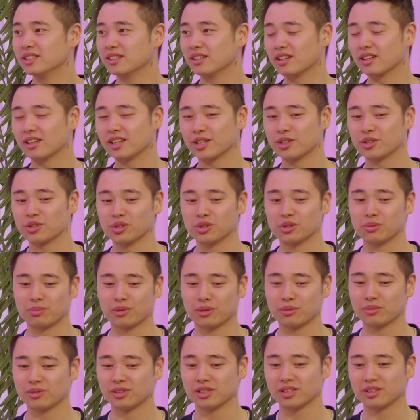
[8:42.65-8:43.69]
unless you
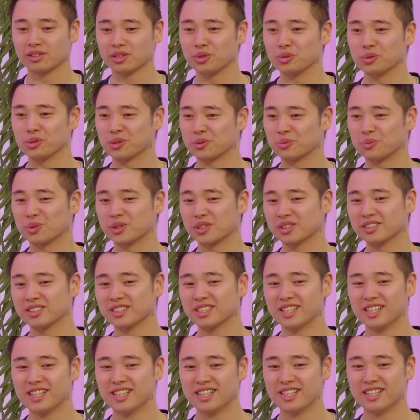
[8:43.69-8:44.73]
probably use someone
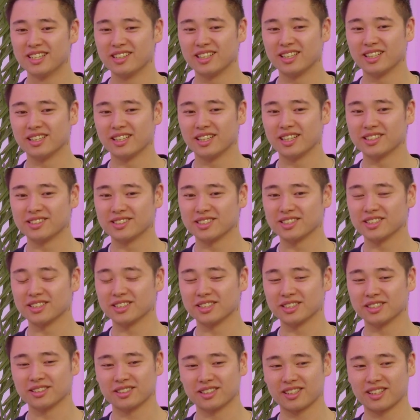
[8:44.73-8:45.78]
as
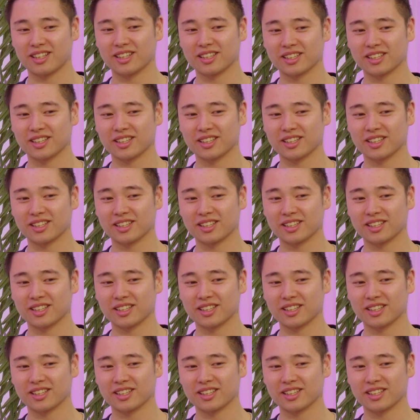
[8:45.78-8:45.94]
an